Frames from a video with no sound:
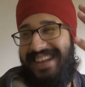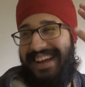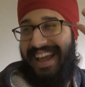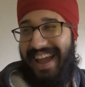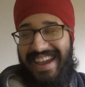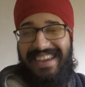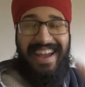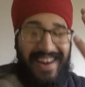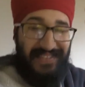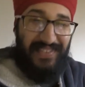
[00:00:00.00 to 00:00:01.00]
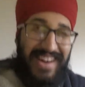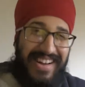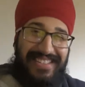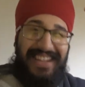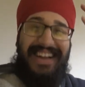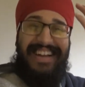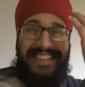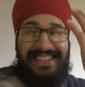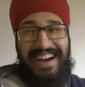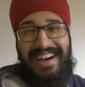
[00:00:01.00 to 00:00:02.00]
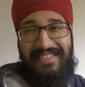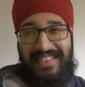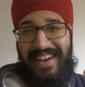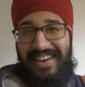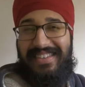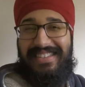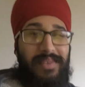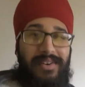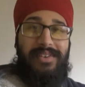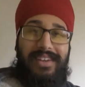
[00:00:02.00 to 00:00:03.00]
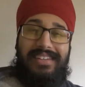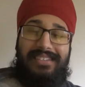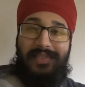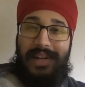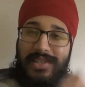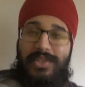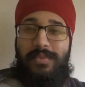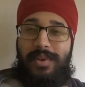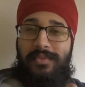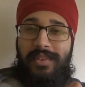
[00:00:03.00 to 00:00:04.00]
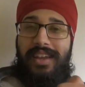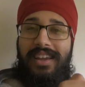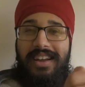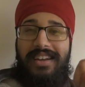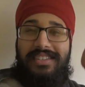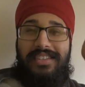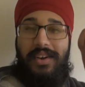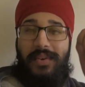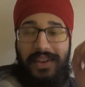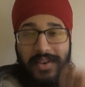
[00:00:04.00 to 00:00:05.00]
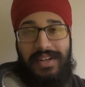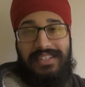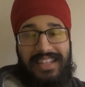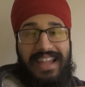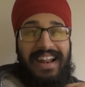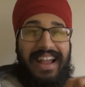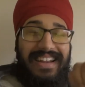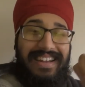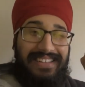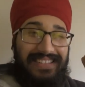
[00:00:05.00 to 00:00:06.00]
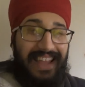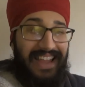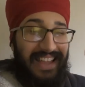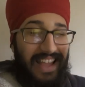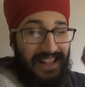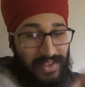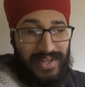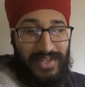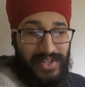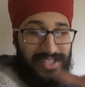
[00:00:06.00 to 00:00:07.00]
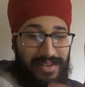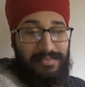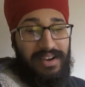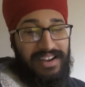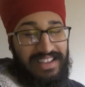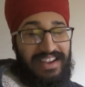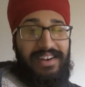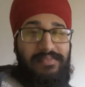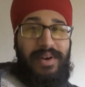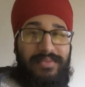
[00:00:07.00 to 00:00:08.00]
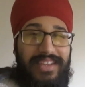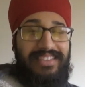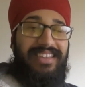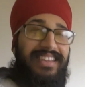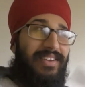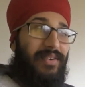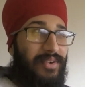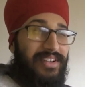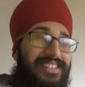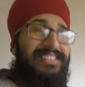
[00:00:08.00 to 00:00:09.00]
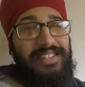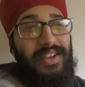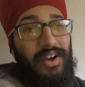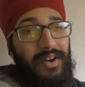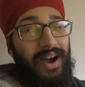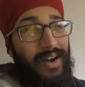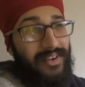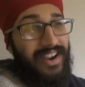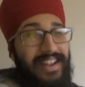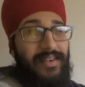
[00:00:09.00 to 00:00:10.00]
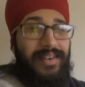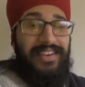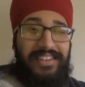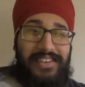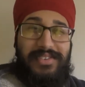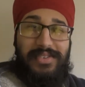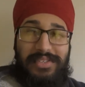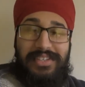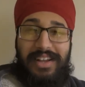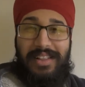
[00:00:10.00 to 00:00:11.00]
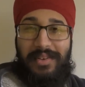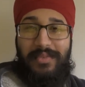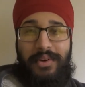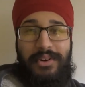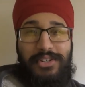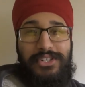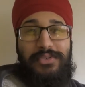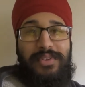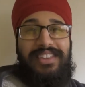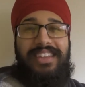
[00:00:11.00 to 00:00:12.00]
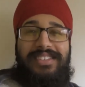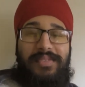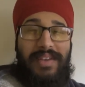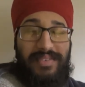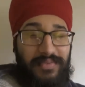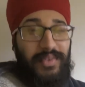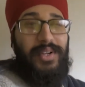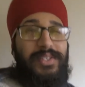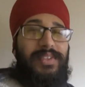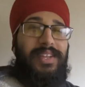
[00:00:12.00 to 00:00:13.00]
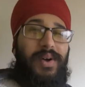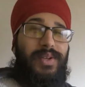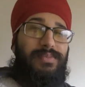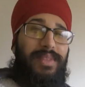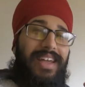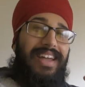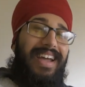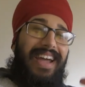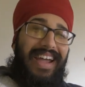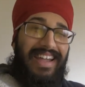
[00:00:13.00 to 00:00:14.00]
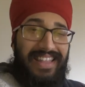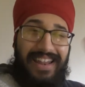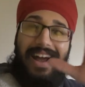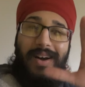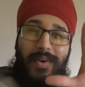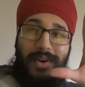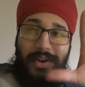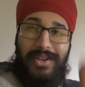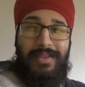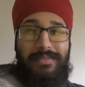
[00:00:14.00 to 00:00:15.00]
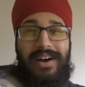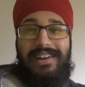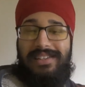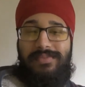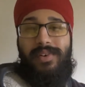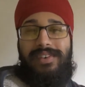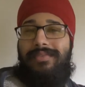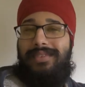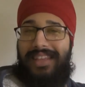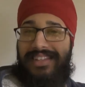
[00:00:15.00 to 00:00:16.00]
I hate how fast time goes. Tomorrow is Rachel's birthday, so we're going to that, and it is a Halloween dress-up party kind of birthday thing in August. So right now we're gonna go do a little photo shoot with it, so we have some photos for the cosplay, and then I will go to the party tomorrow and everything.